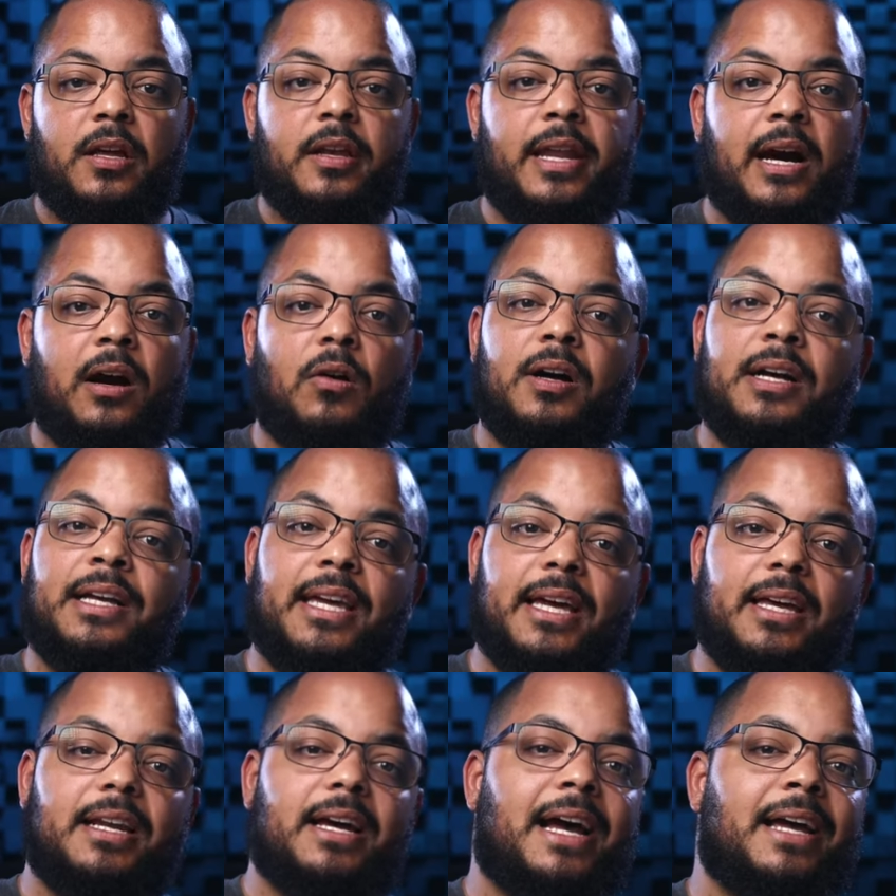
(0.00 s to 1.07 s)
Now,
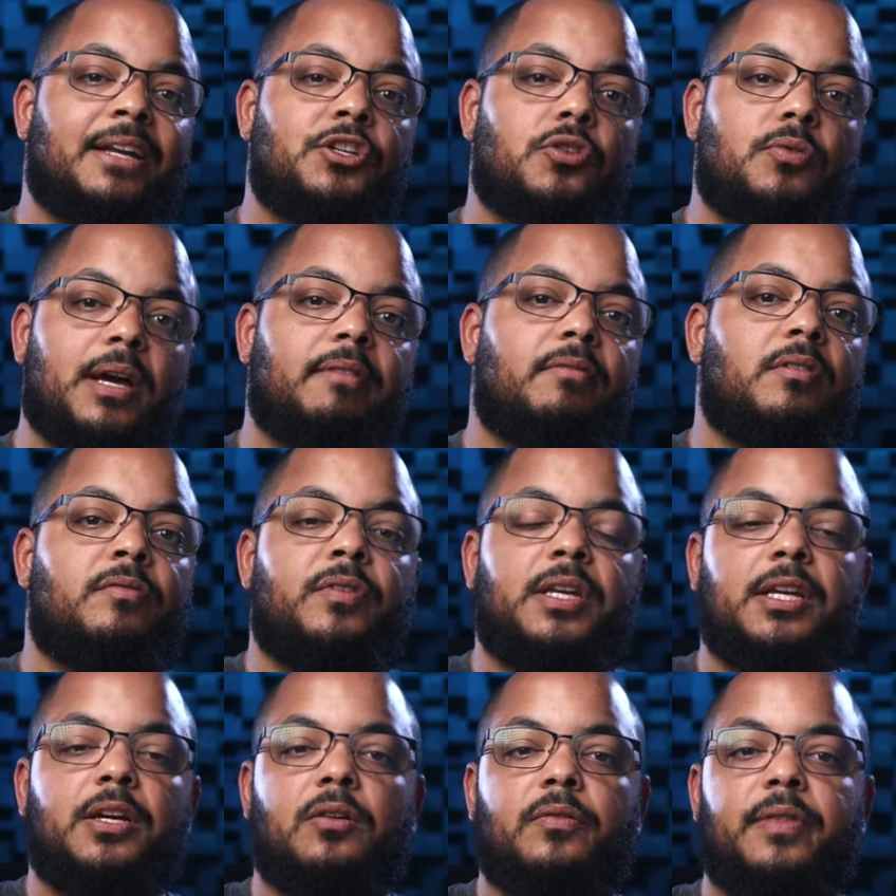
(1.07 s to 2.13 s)
again, I do have a
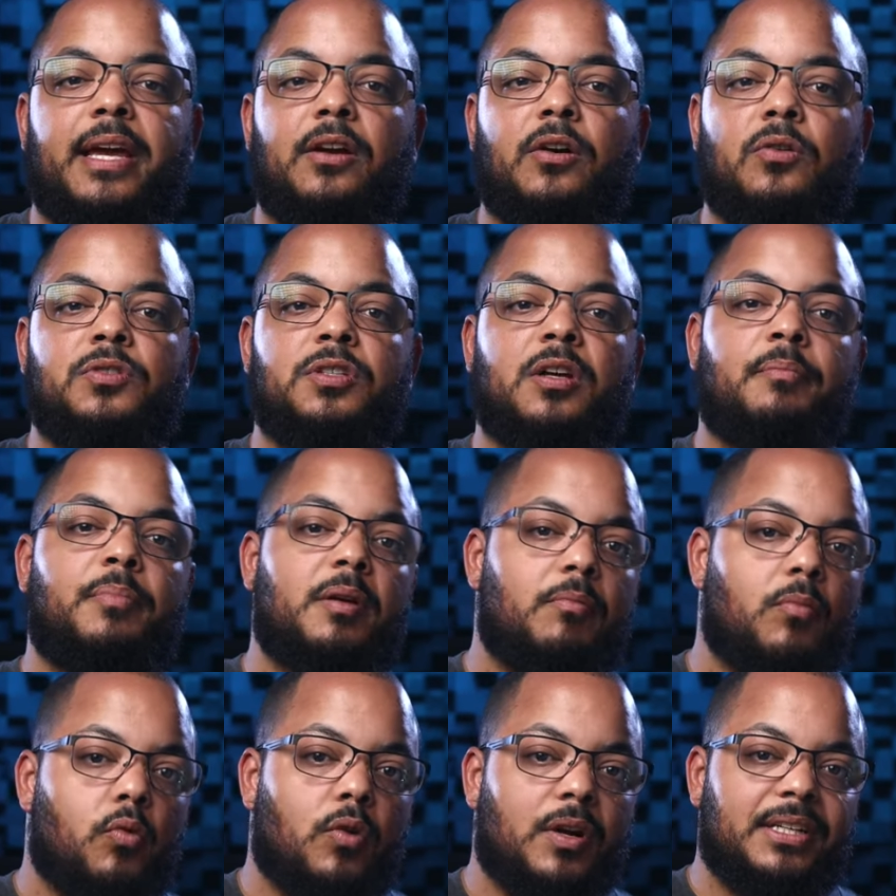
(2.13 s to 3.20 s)
video that goes a bit
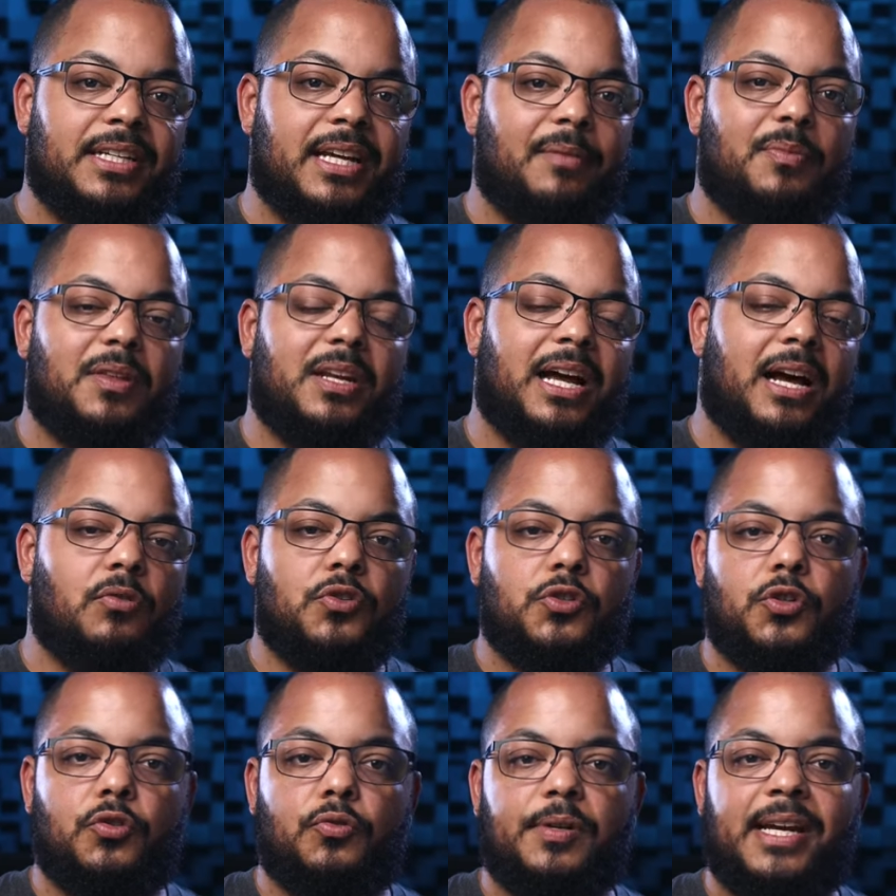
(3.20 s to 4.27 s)
more in depth on how
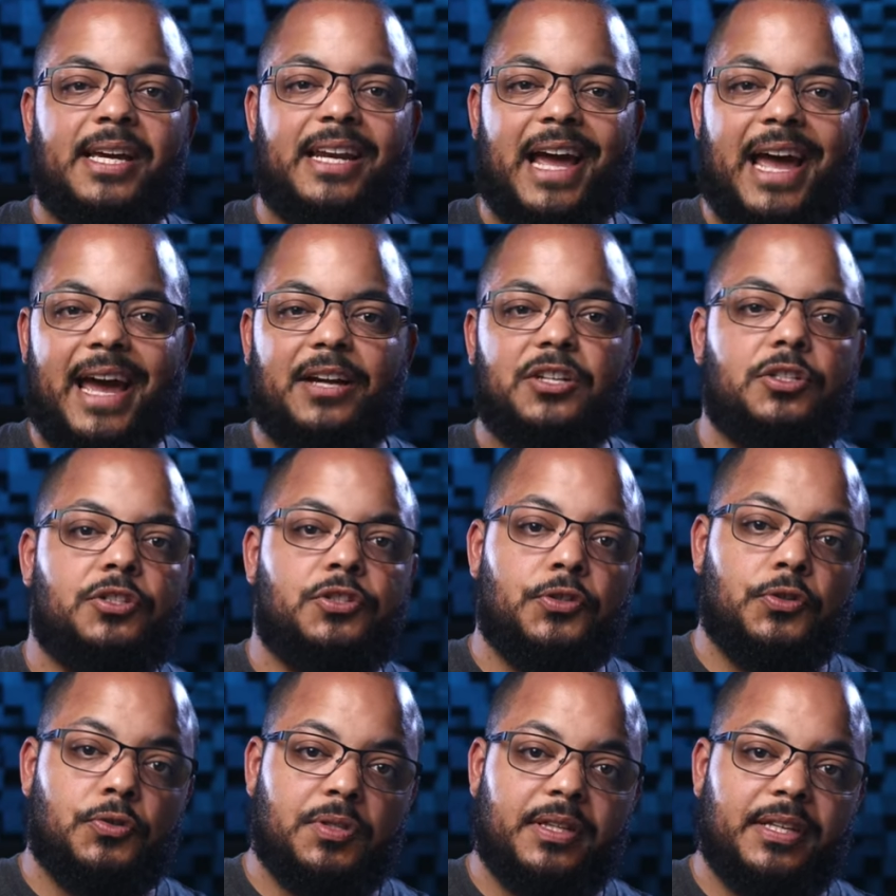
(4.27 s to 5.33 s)
to create actions
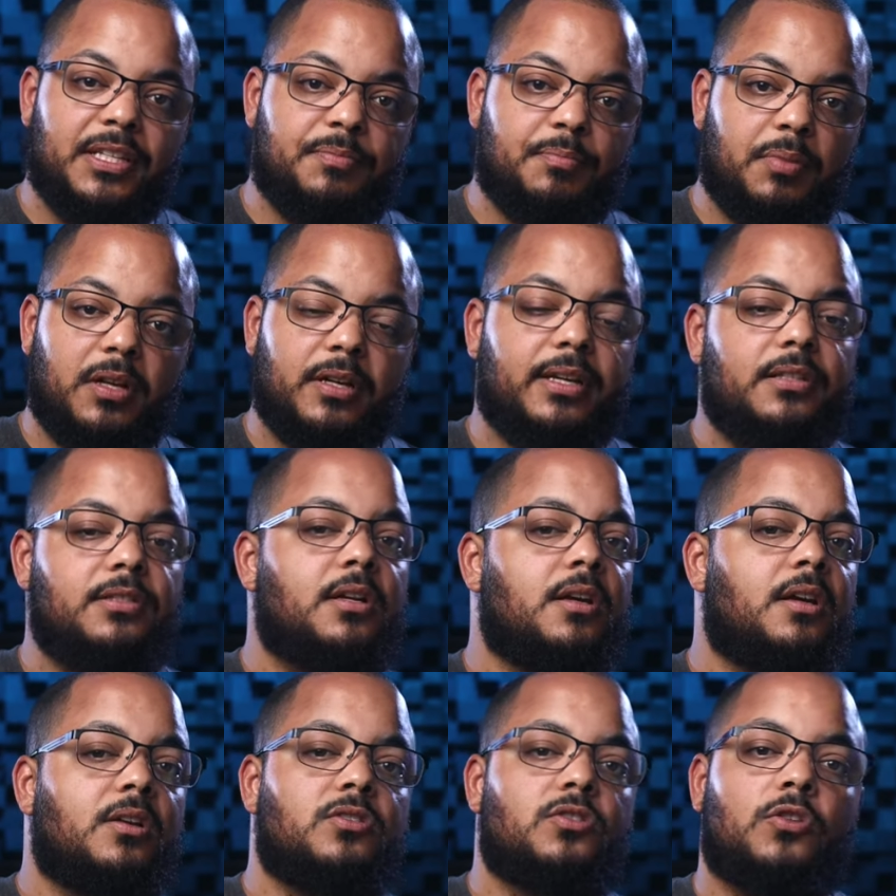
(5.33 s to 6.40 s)
using these plugins.
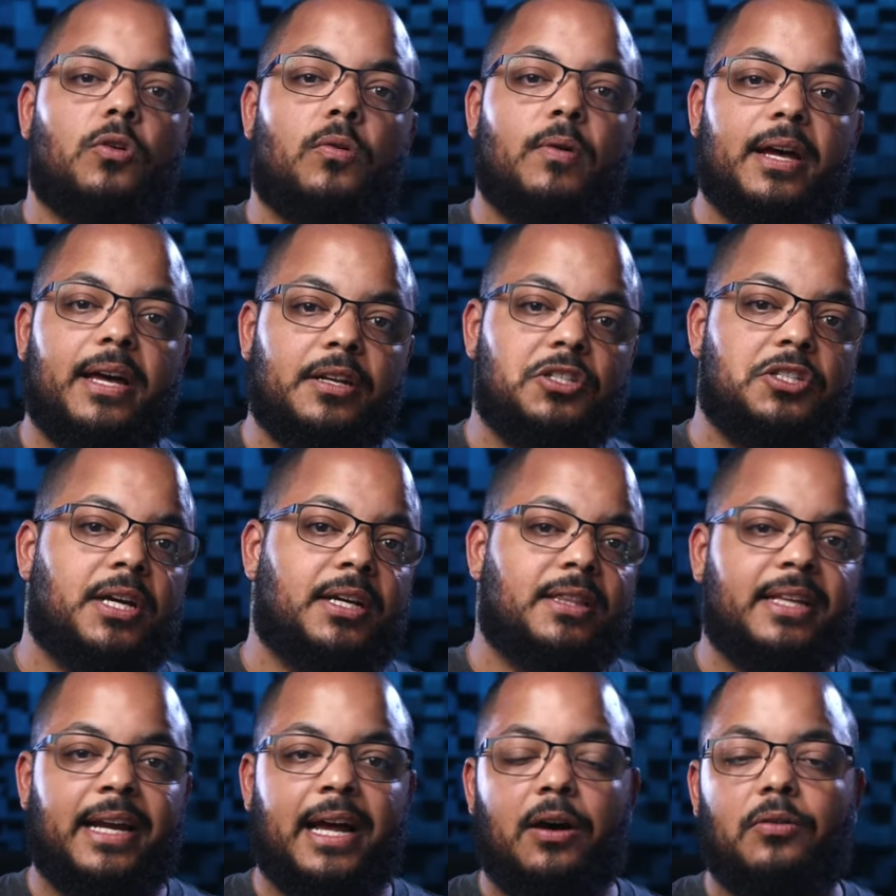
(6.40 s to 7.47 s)
So go ahead and check
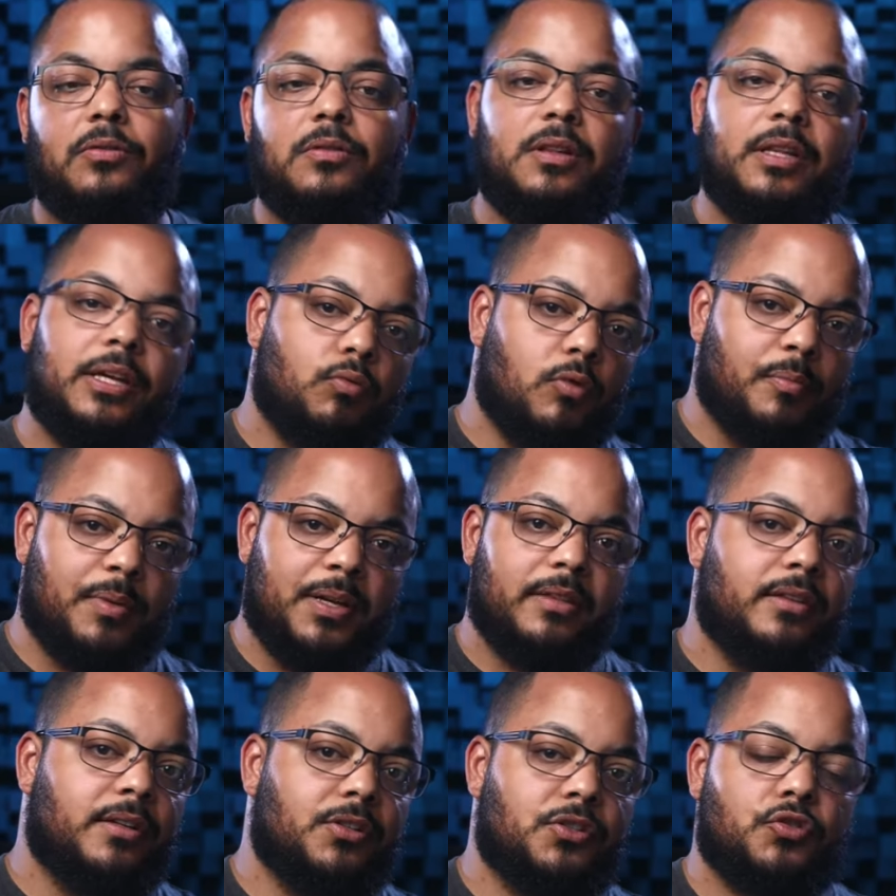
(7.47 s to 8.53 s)
that out. Link will be
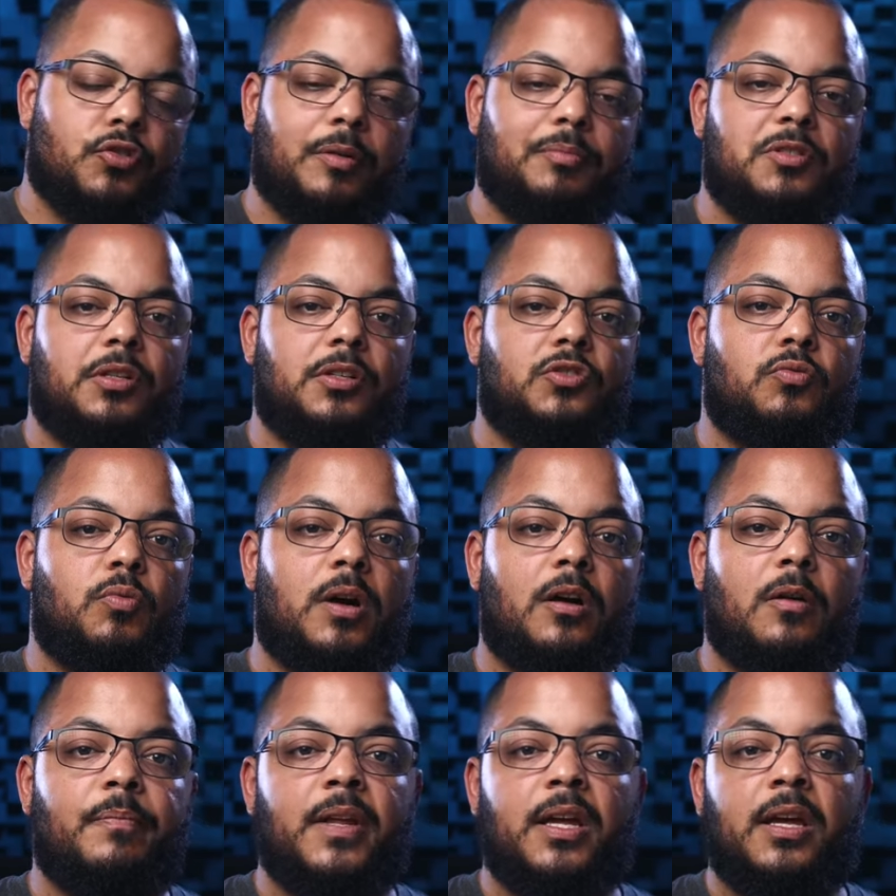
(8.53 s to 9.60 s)
in the description as
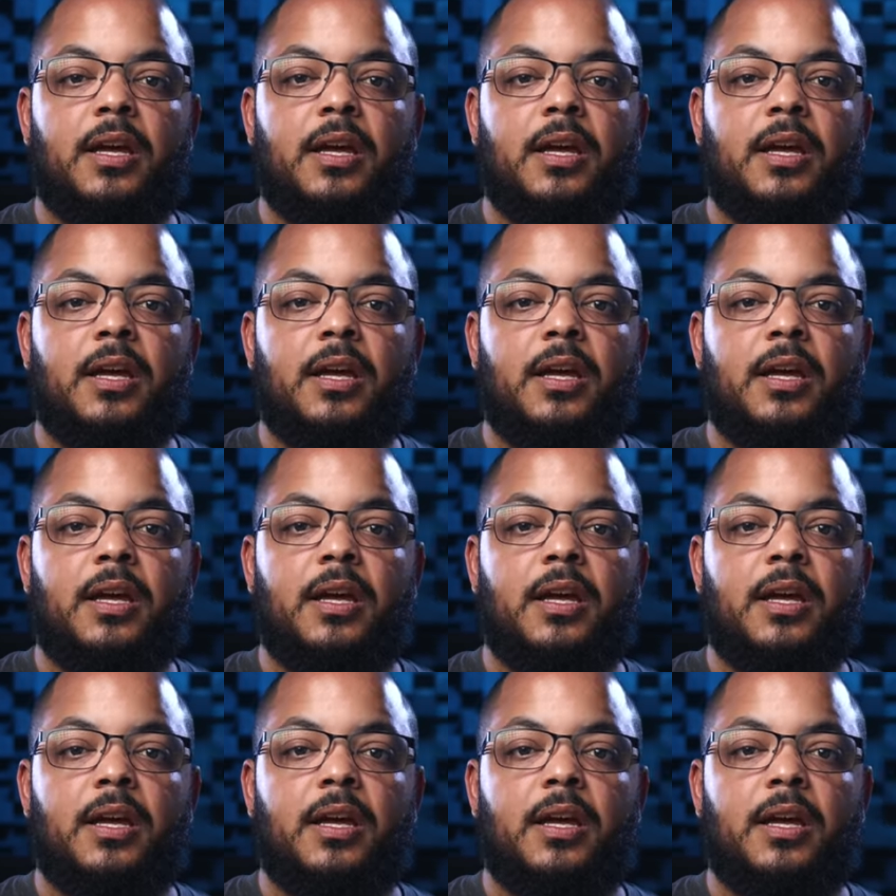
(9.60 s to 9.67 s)
well.